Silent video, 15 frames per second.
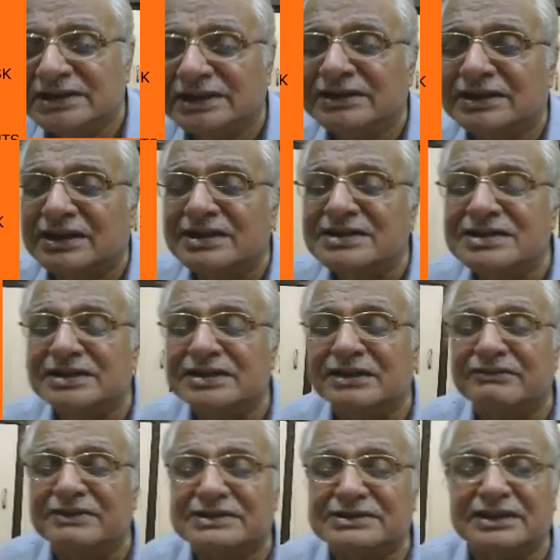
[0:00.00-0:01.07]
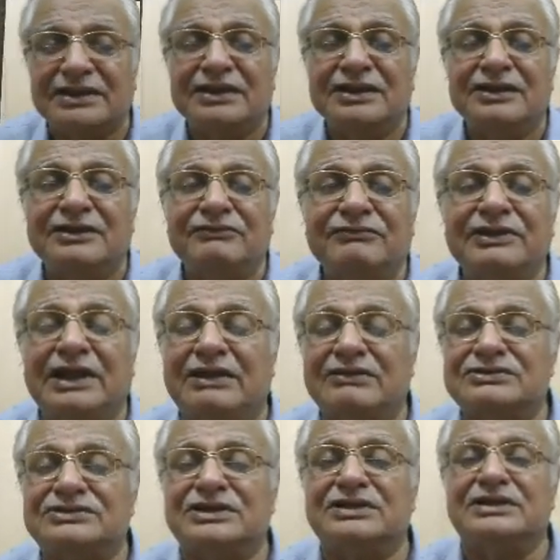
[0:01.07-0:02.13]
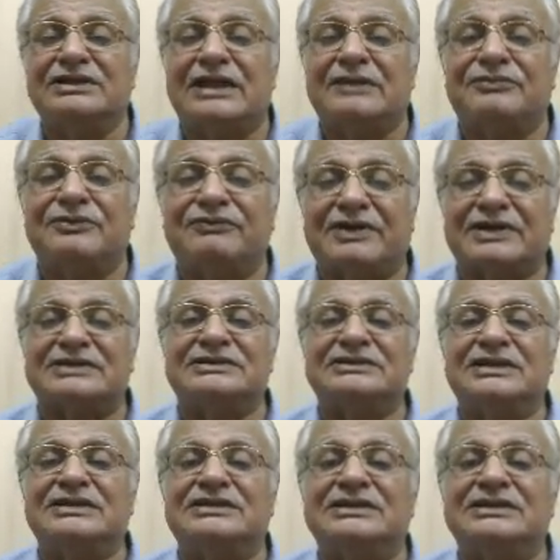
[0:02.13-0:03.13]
the container vessel will have certain type of accidents.